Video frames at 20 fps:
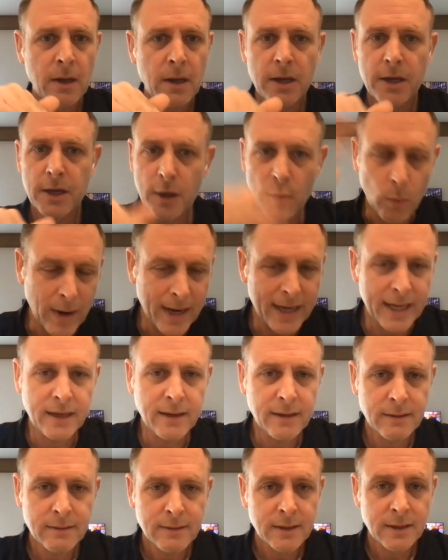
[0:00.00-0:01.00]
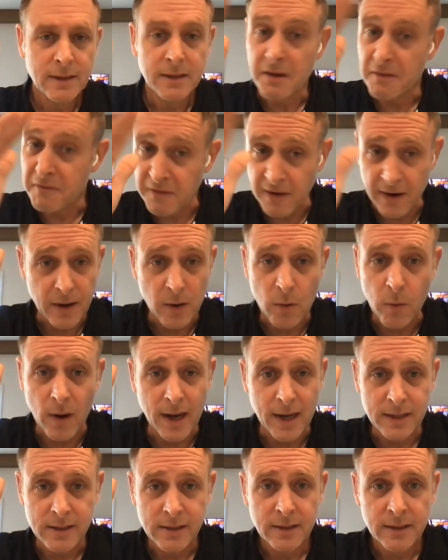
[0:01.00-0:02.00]
You're winning, they're very
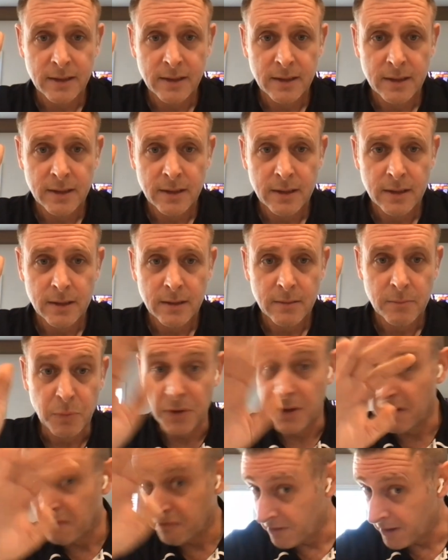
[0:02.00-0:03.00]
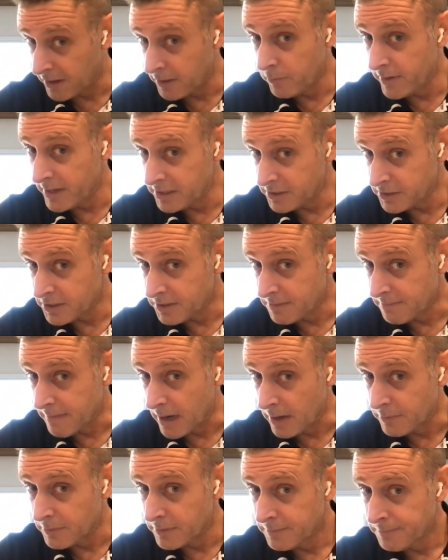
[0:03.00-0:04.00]
quiet. But they'll find reasons to
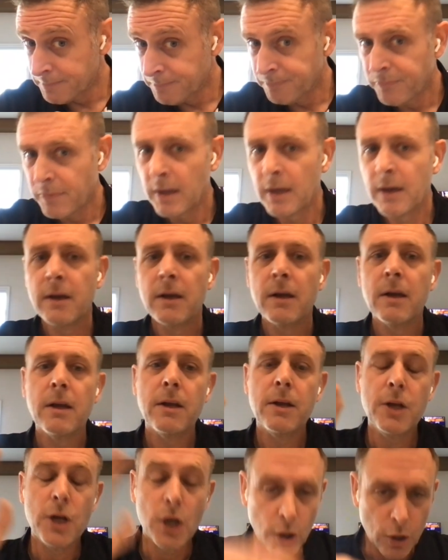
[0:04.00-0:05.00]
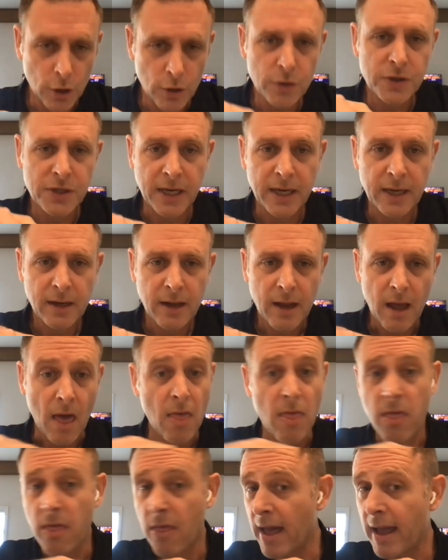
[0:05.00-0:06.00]
moan. You're losing,
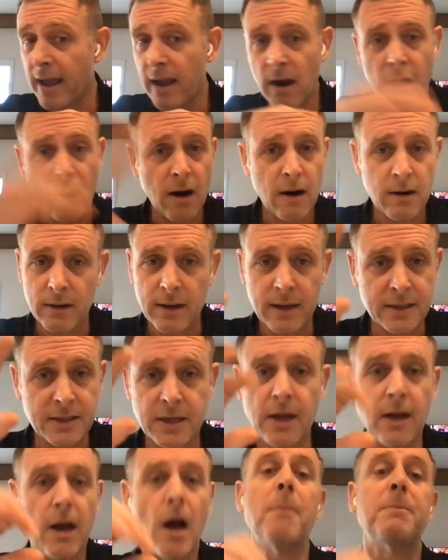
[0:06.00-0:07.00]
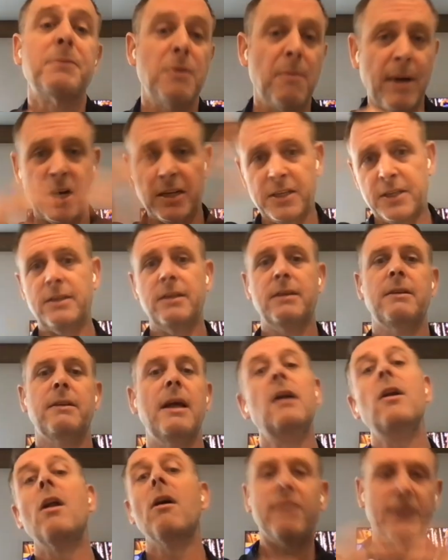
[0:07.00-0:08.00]
it's like optimized.
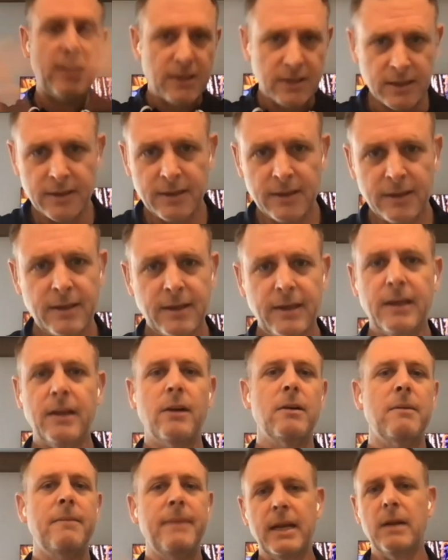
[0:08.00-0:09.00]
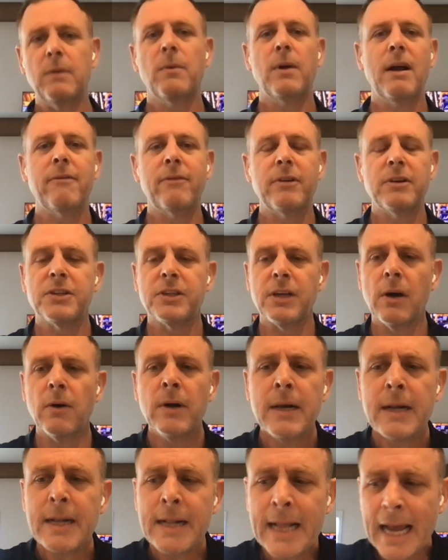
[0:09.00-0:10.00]
They're loving it. You know what I mean? And whatever. So,
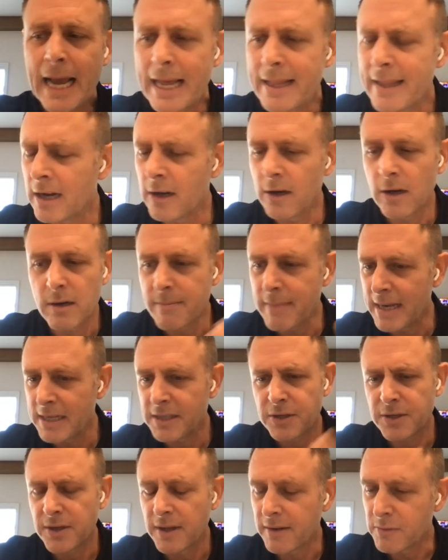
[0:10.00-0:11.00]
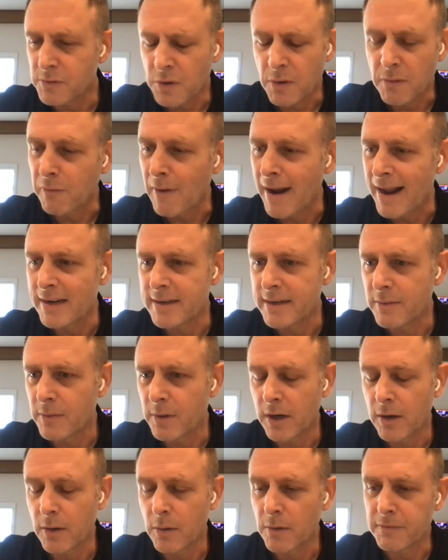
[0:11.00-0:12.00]
and then I got a message, I think it was off Randy when
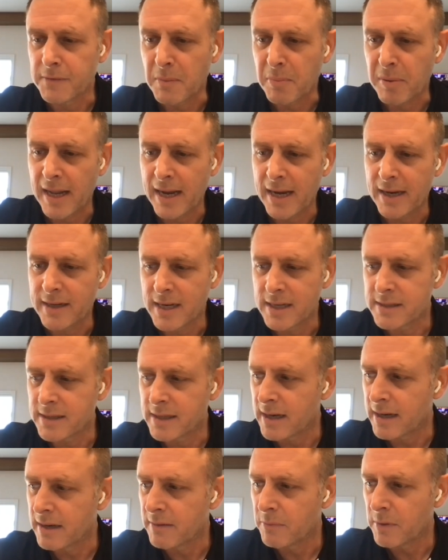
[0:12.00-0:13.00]
I got off the plane yesterday.